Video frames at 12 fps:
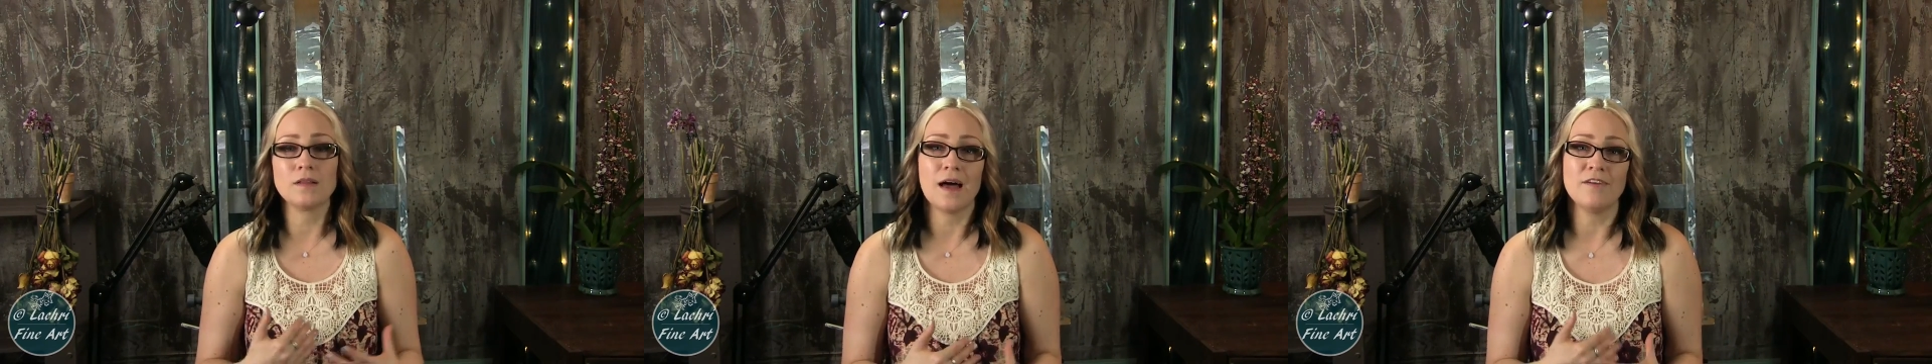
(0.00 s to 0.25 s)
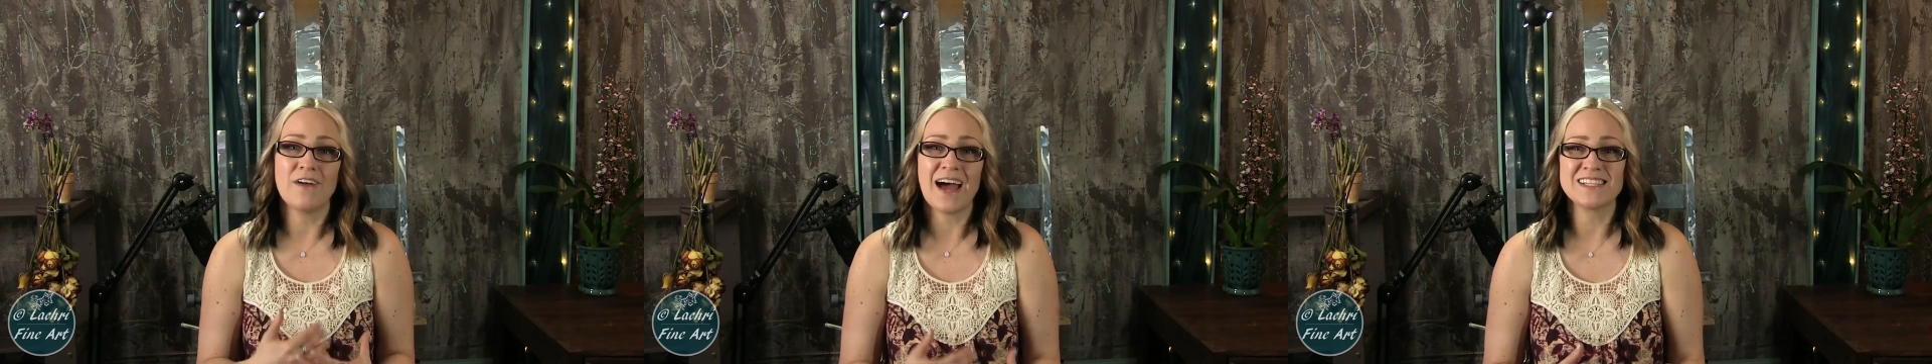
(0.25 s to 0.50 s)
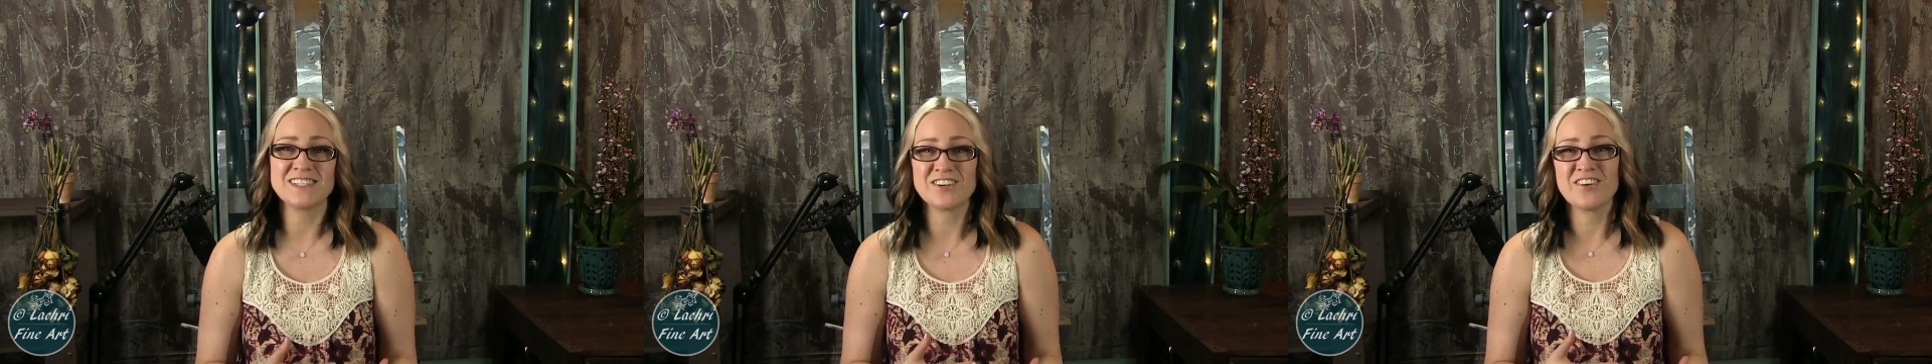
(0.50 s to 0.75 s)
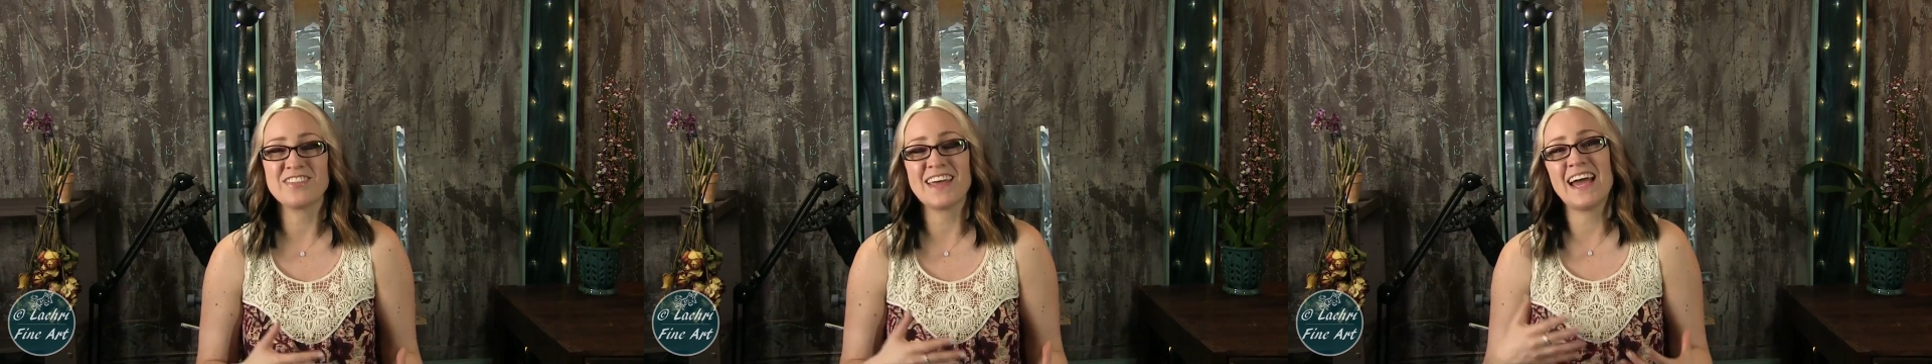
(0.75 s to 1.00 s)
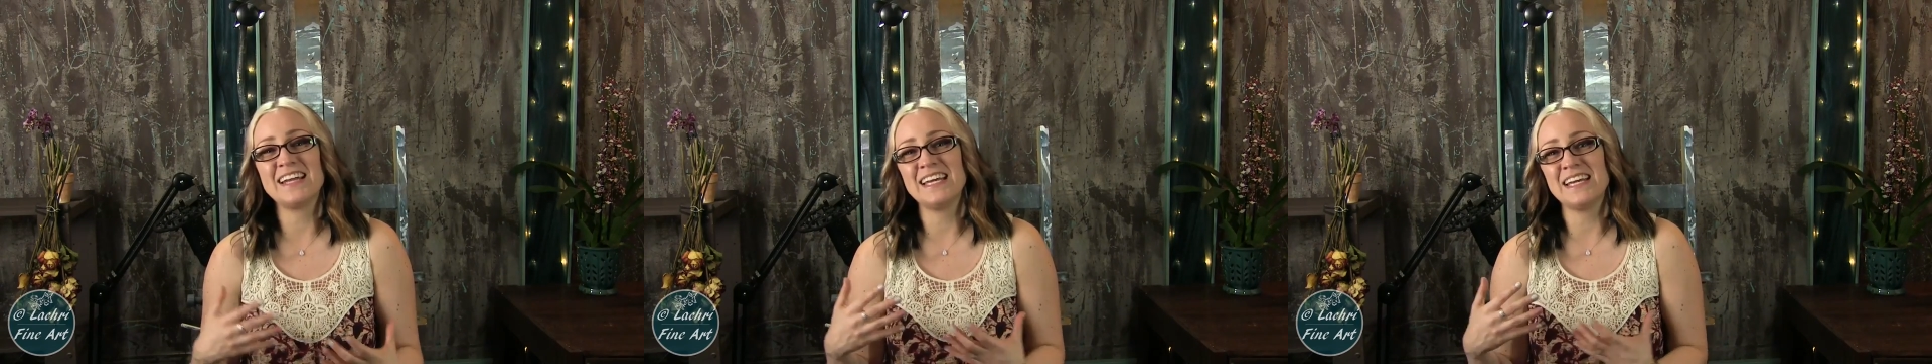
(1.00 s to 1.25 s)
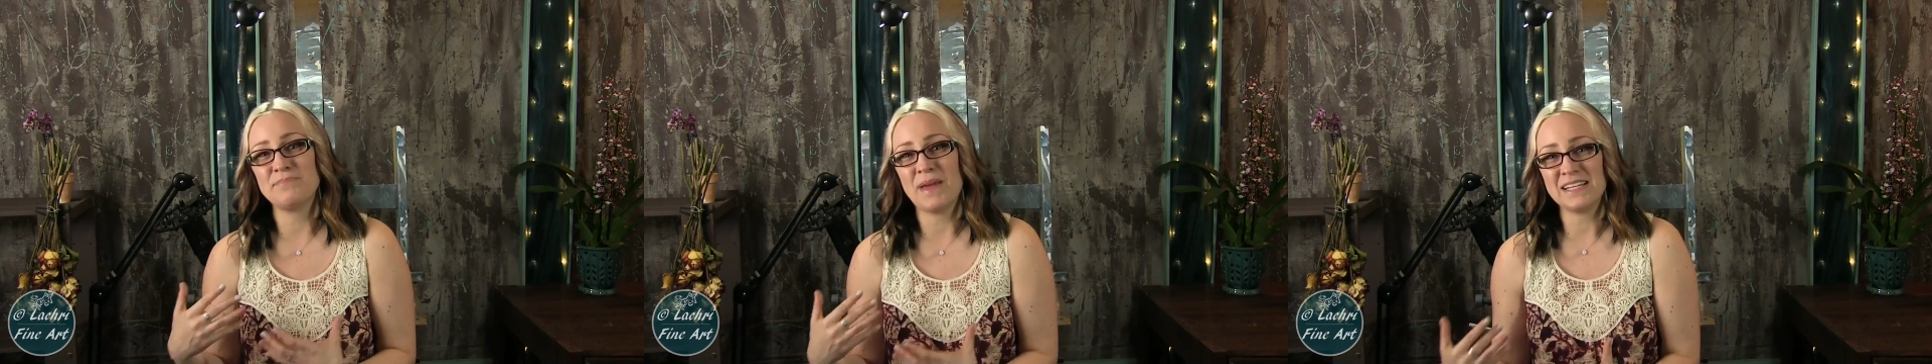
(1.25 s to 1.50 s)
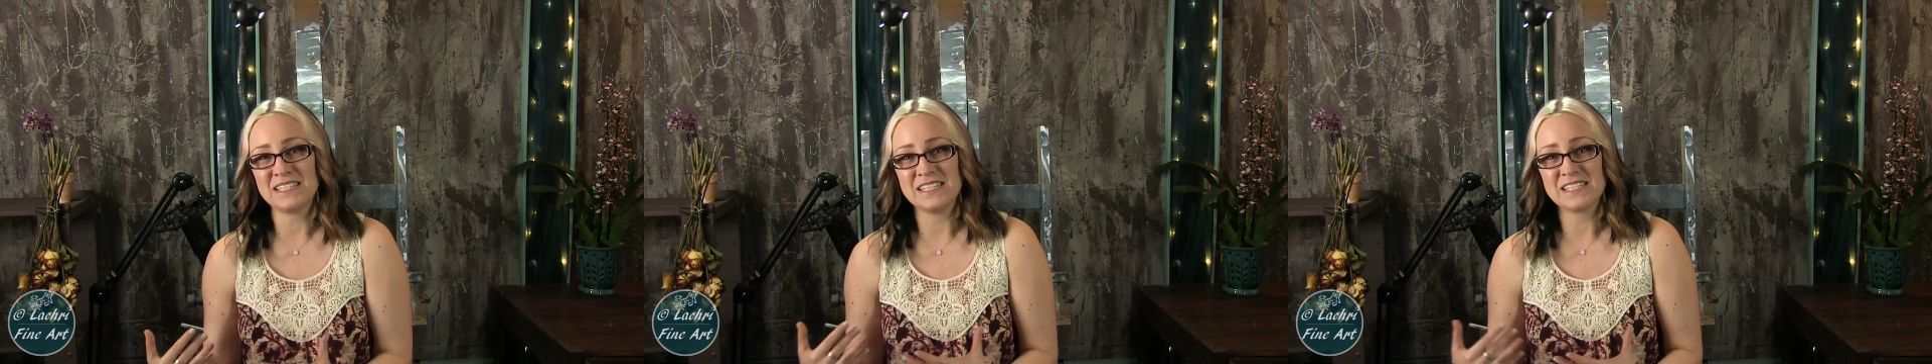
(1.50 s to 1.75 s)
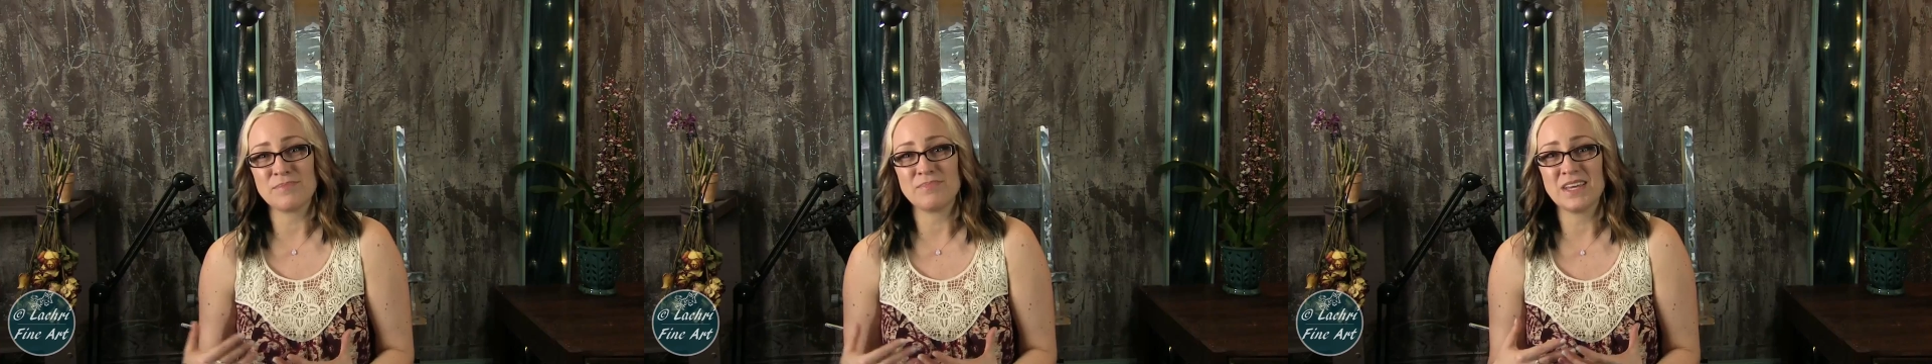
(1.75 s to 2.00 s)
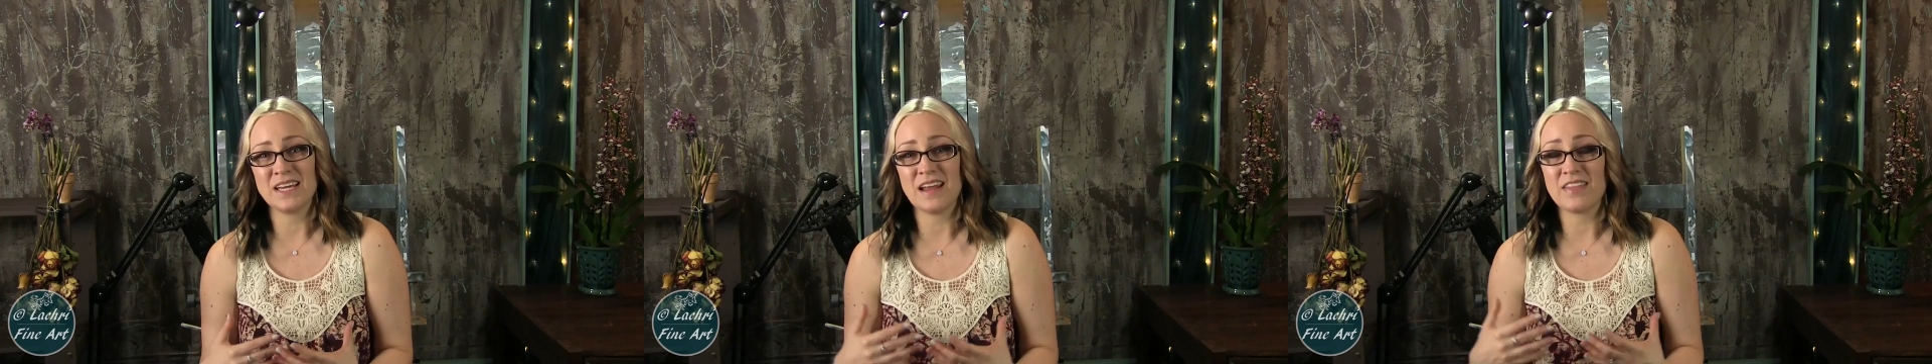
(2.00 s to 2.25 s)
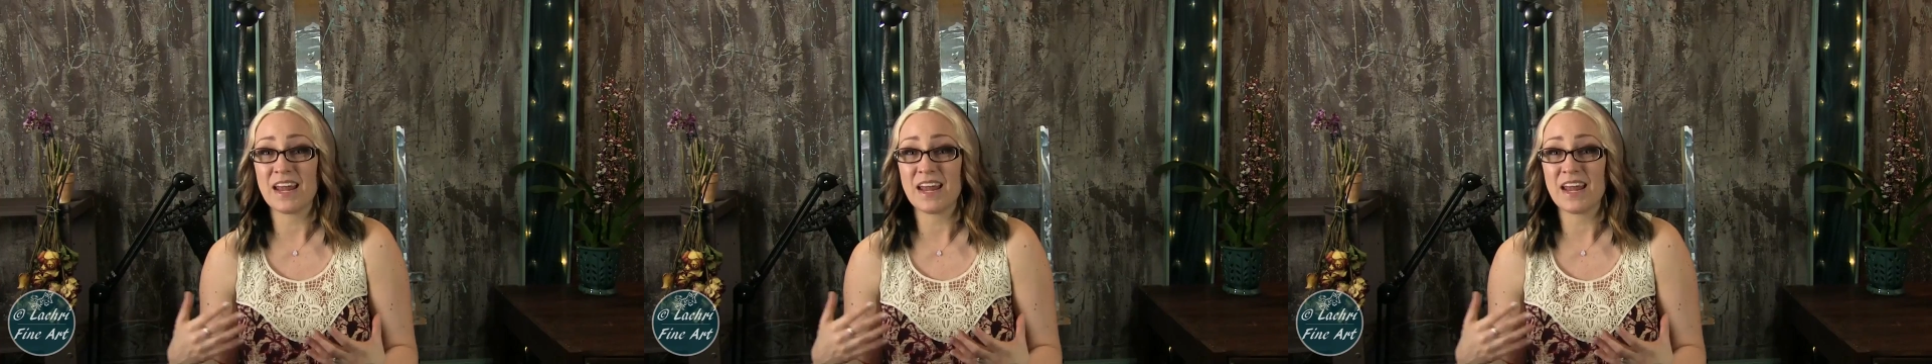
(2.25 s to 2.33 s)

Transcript: a lot faster than in painting something